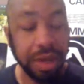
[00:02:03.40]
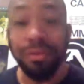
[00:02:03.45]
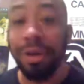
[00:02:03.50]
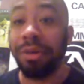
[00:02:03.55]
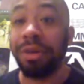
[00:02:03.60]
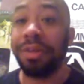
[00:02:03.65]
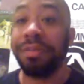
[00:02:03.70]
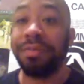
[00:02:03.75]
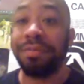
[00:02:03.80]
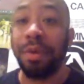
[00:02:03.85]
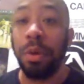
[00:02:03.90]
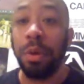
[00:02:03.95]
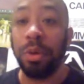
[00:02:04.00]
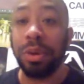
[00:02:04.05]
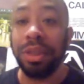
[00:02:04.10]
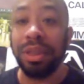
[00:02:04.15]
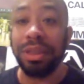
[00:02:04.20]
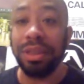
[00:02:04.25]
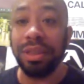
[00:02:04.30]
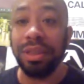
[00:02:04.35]
very
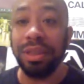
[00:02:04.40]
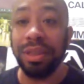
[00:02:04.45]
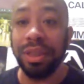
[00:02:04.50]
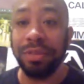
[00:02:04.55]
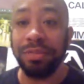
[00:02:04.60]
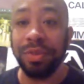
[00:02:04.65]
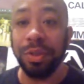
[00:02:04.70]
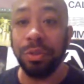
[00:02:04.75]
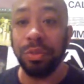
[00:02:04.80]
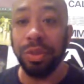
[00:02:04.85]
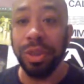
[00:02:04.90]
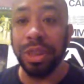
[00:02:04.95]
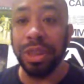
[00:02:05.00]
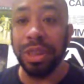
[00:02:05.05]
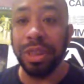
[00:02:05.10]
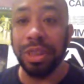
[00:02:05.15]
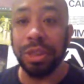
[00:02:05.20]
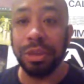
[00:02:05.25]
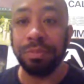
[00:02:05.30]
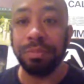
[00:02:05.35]
folky, if you
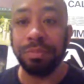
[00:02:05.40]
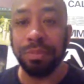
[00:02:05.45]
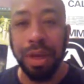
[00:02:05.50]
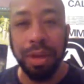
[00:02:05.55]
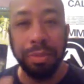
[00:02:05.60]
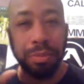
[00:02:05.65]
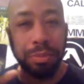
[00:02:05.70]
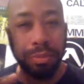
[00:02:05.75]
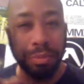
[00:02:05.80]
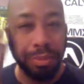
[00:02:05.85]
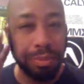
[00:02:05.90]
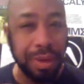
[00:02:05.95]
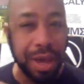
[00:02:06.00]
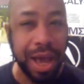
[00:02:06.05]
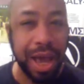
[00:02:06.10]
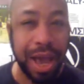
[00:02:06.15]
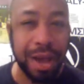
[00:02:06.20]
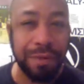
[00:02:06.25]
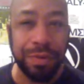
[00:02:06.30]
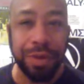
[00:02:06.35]
will,
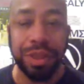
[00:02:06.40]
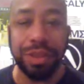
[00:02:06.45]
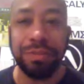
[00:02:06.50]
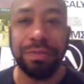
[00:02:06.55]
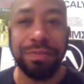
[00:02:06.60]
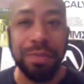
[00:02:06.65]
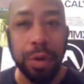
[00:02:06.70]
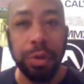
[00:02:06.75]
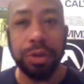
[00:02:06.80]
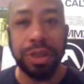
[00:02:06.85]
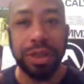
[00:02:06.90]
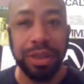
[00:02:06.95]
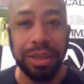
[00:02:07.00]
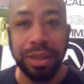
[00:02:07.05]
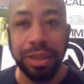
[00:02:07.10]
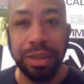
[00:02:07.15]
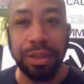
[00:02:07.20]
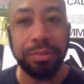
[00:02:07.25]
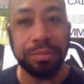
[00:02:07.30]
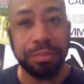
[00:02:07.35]
African
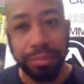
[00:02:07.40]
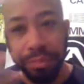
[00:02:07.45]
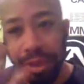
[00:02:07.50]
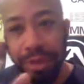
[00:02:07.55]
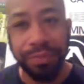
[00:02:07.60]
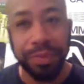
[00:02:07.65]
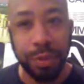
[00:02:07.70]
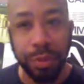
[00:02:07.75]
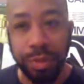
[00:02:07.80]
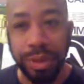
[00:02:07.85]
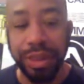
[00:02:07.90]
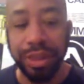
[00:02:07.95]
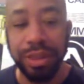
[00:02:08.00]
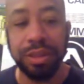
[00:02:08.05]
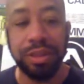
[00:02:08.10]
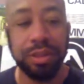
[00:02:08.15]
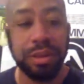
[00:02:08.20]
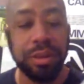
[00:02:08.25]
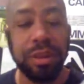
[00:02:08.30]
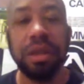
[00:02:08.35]
folky if you
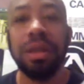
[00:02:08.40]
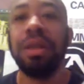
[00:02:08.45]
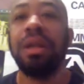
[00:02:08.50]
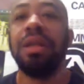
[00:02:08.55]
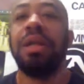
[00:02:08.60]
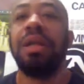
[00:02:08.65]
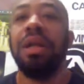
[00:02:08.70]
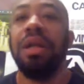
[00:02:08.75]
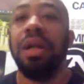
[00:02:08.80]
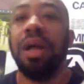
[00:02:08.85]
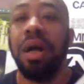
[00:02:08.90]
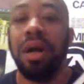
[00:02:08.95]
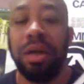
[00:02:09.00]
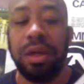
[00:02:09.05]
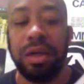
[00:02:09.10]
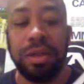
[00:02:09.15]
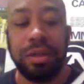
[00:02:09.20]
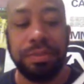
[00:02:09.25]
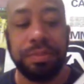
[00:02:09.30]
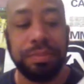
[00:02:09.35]
will,
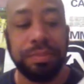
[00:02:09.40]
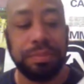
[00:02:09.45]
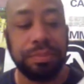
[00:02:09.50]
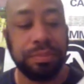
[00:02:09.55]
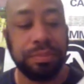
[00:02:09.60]
um,